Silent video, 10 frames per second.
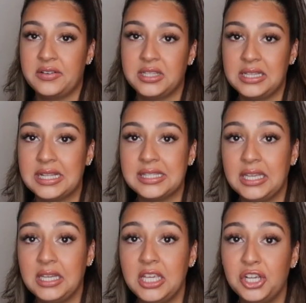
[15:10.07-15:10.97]
everything that's
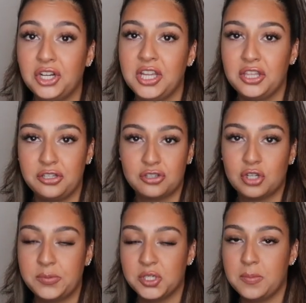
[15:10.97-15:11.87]
in here, in the
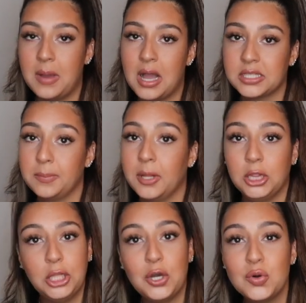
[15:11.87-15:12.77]
description box
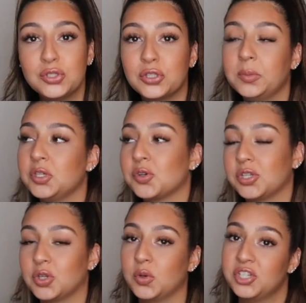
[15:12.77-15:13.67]
below. So be sure
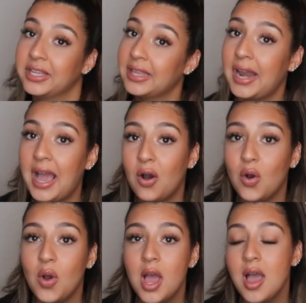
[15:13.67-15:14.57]
to go check that
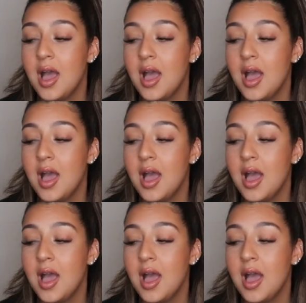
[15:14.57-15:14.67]
out.